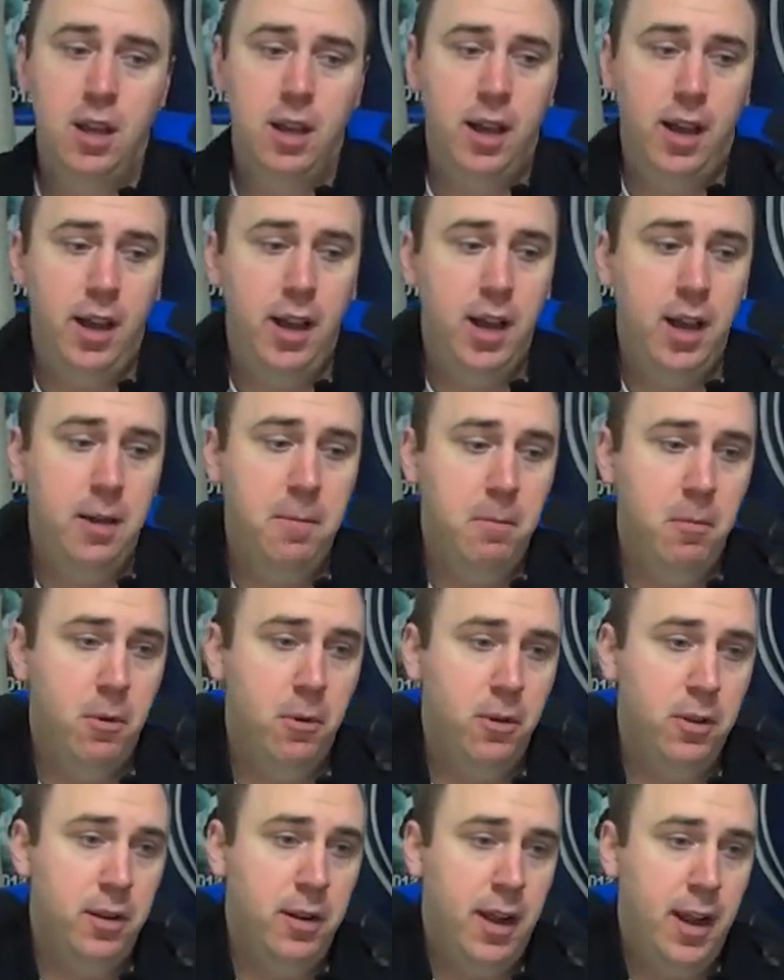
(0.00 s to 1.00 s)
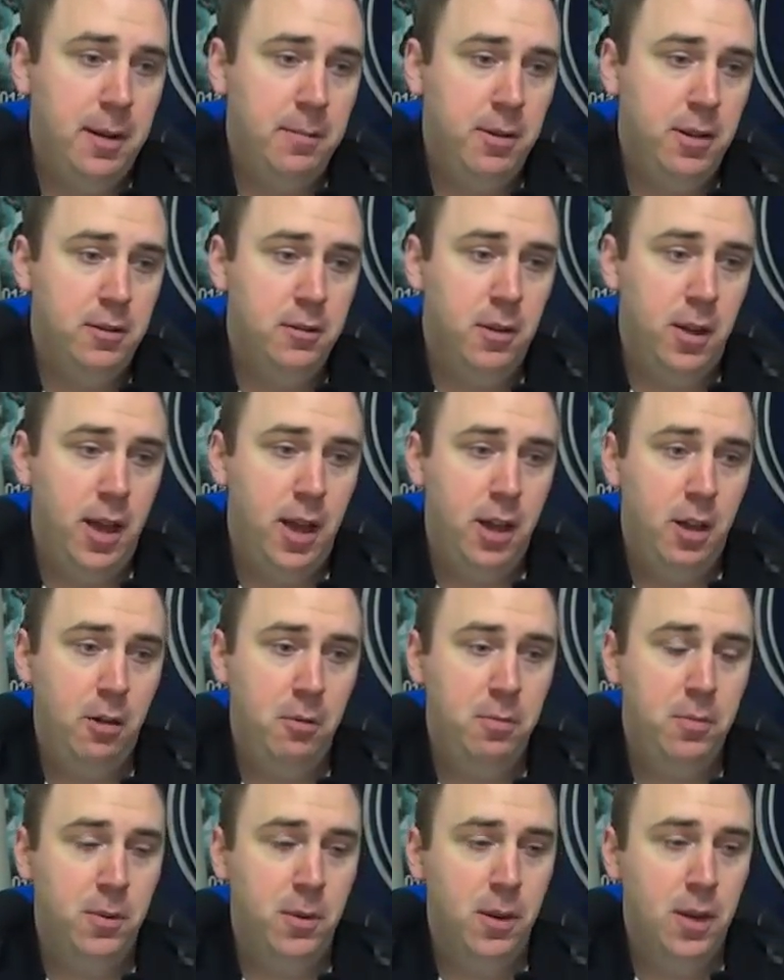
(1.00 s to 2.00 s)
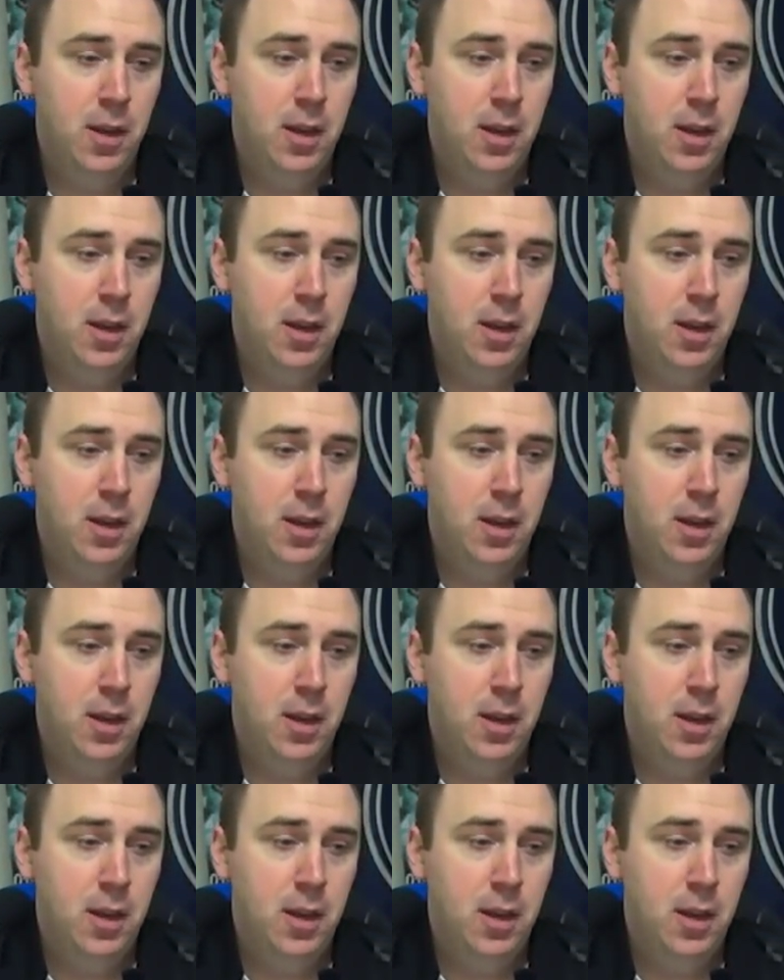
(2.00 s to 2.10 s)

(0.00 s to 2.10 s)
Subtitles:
I'm more than happy to help.